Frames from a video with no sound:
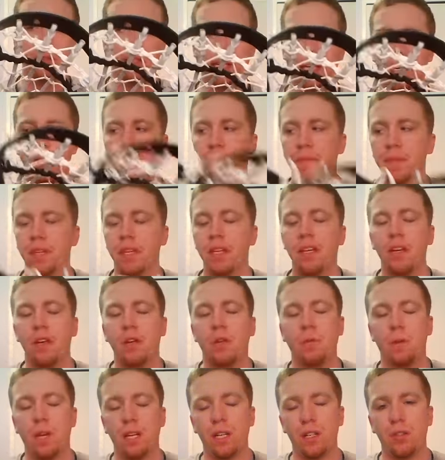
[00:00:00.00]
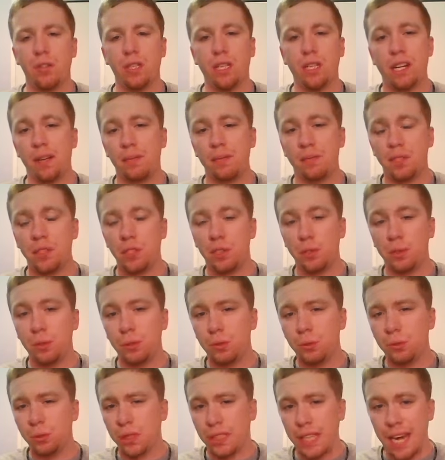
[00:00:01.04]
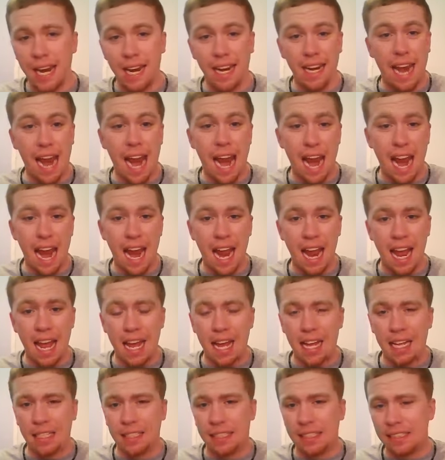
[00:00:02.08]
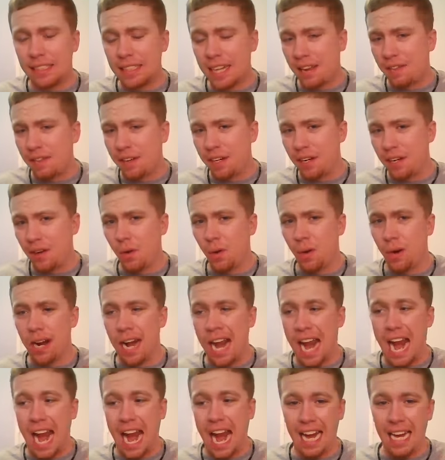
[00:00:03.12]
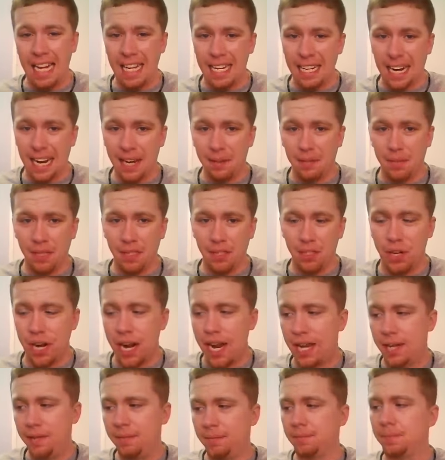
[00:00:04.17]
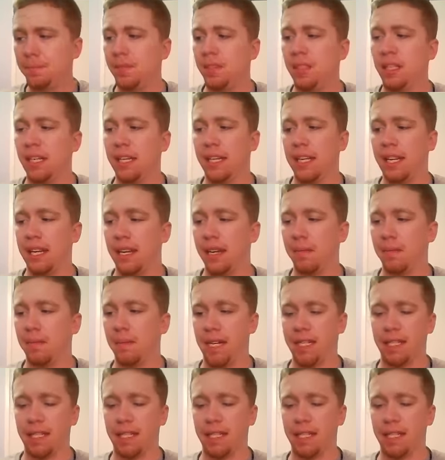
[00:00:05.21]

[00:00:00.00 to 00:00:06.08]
that. When you come to say a 7 or an 8 diamond trad, like in my